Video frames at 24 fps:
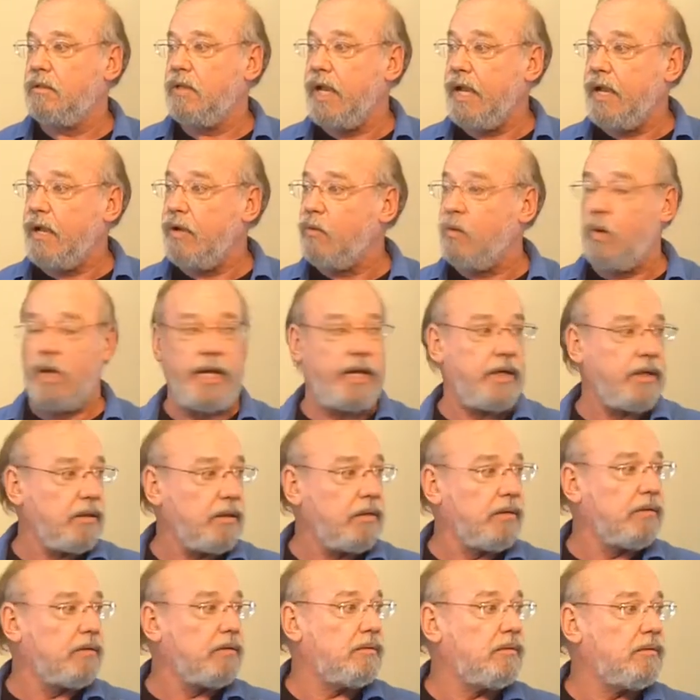Now what?
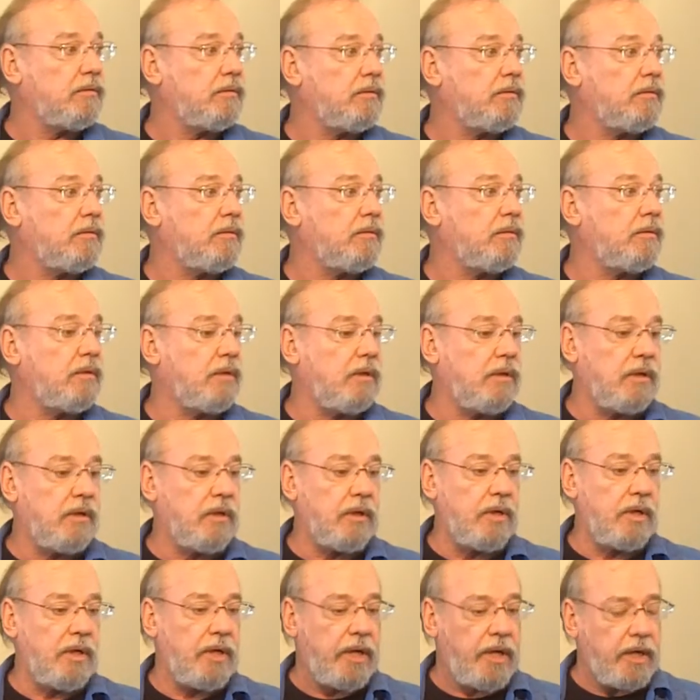
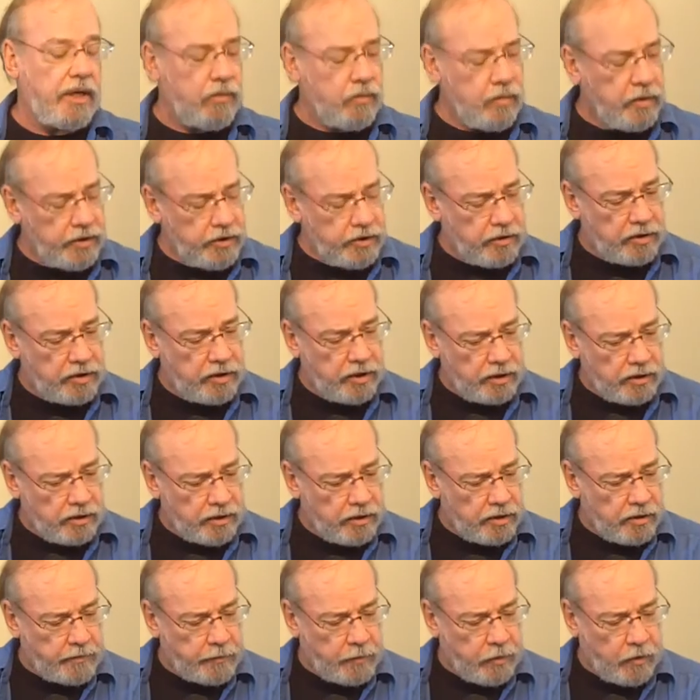And when you get
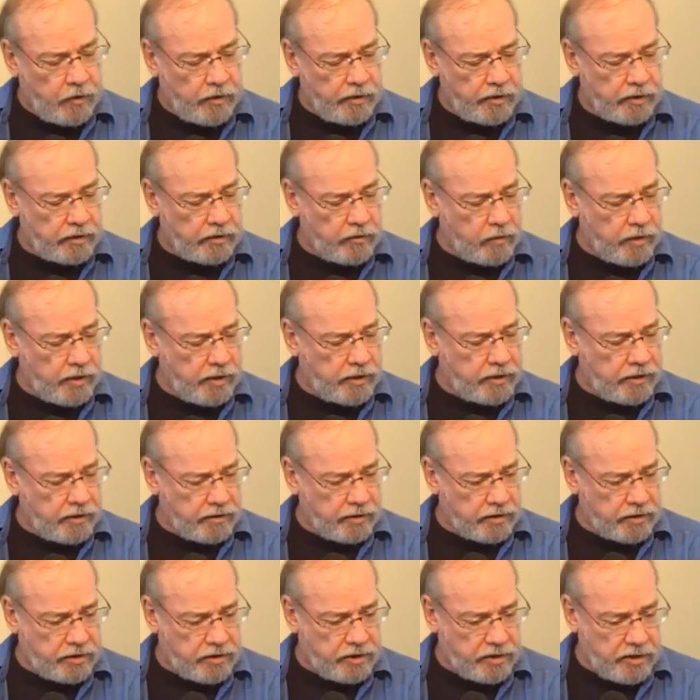to the point where
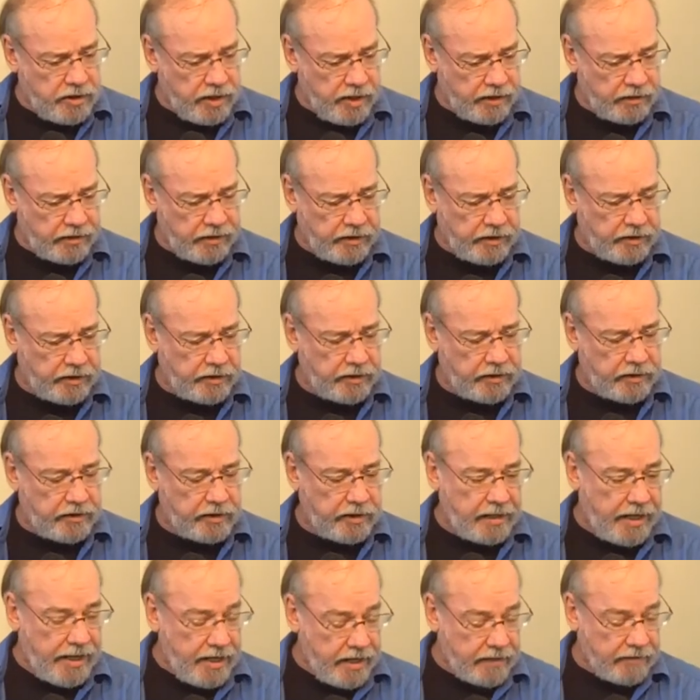there's
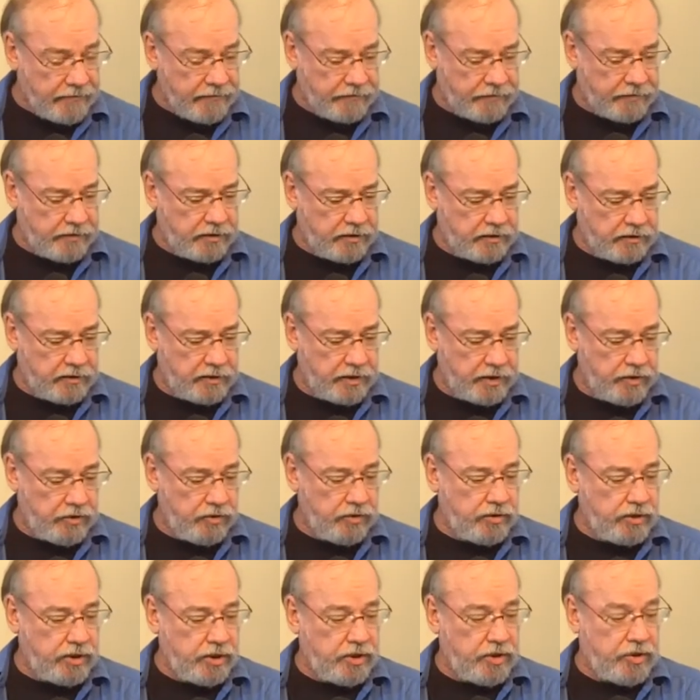nothing left that
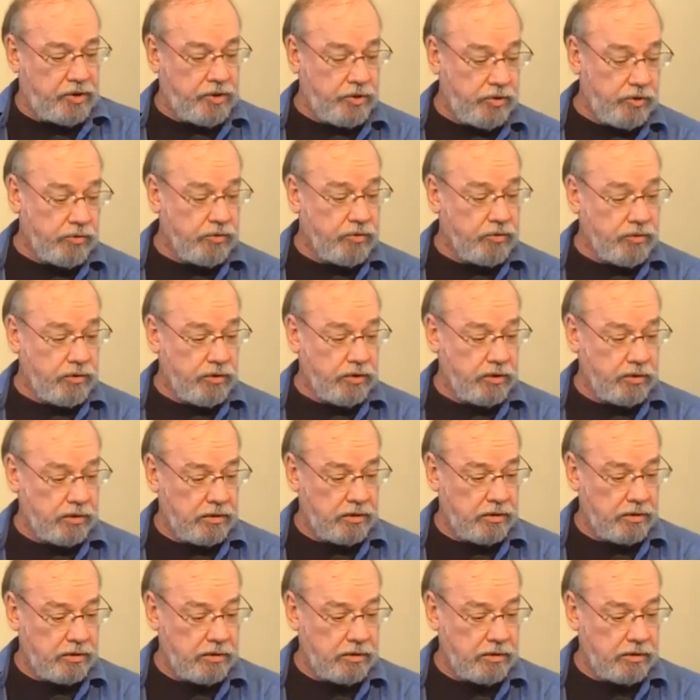you can do,